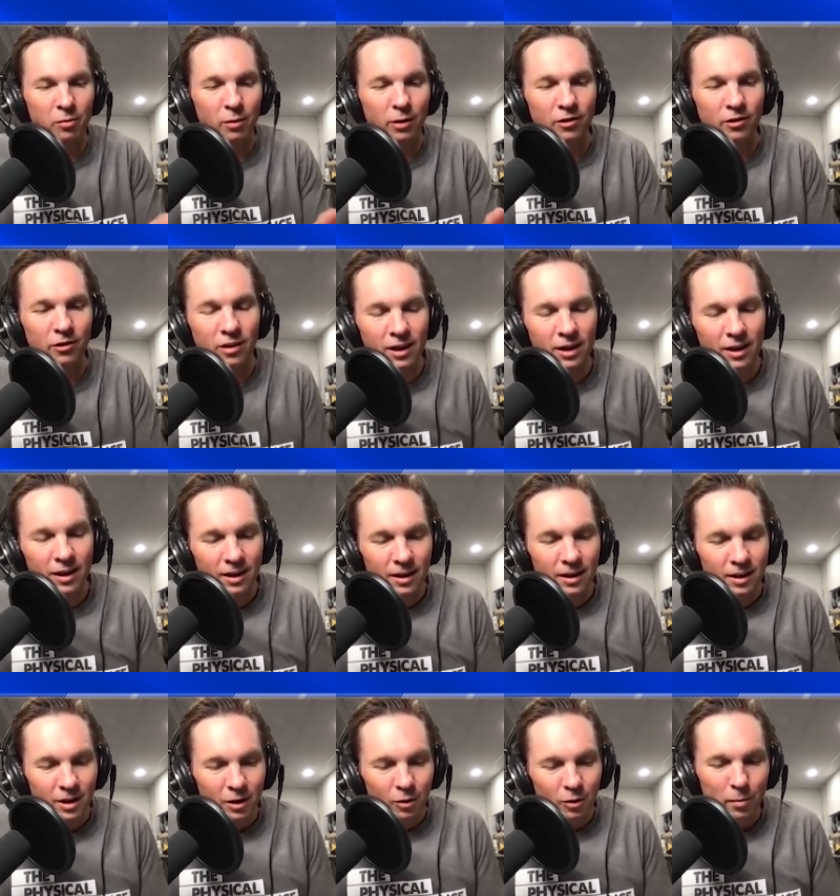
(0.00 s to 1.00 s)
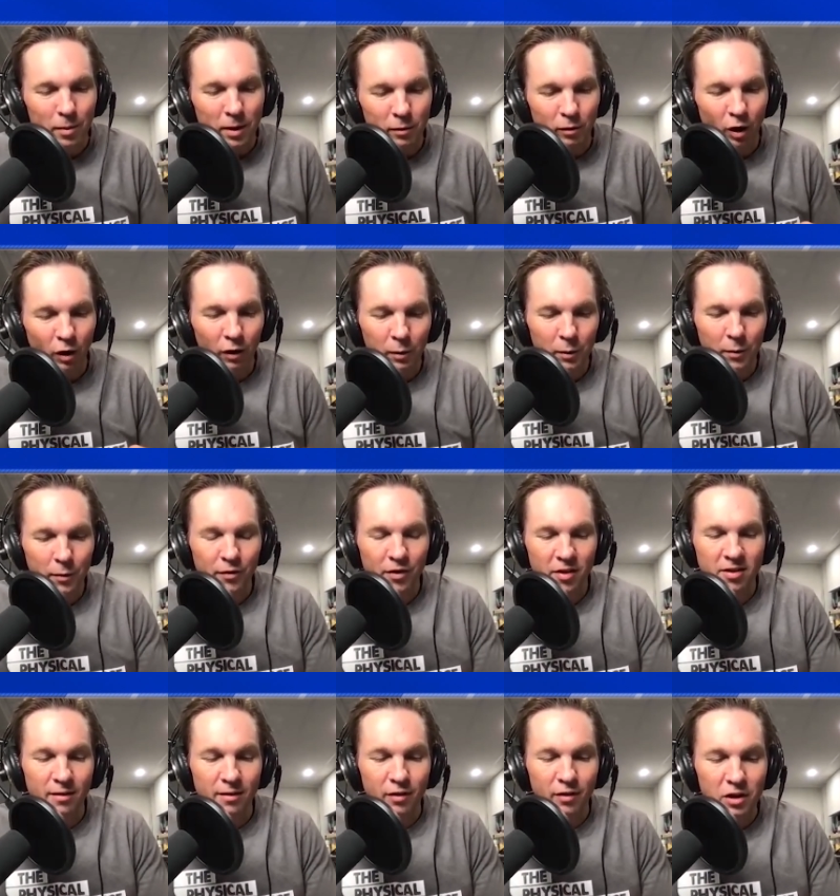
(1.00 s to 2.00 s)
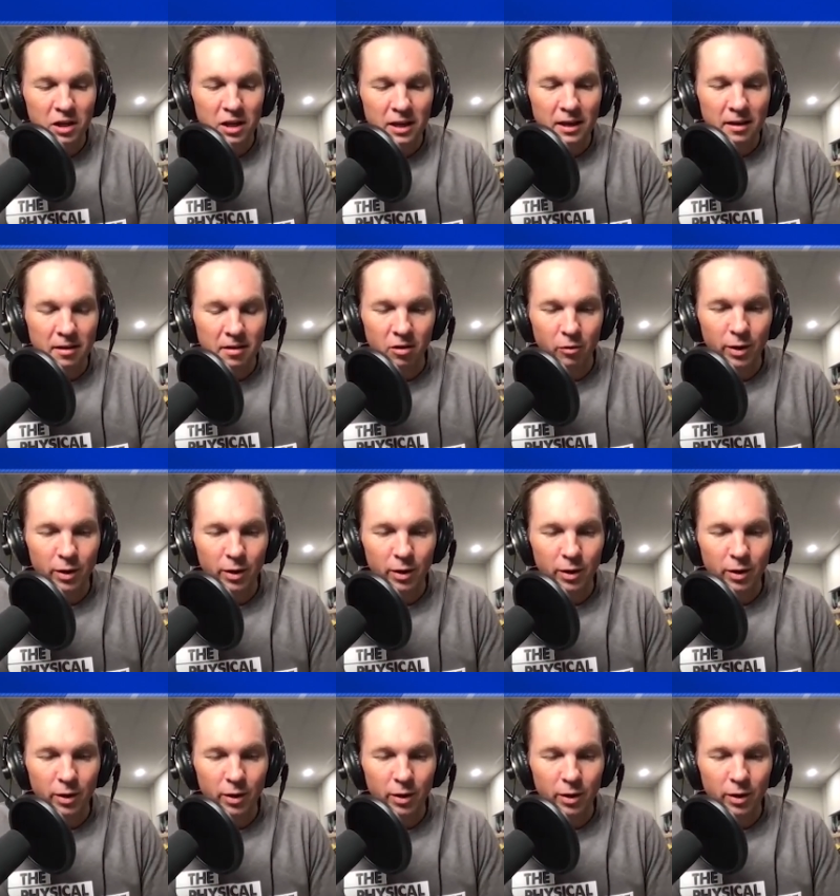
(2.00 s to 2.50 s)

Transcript: which we've been rolling with for 7 years.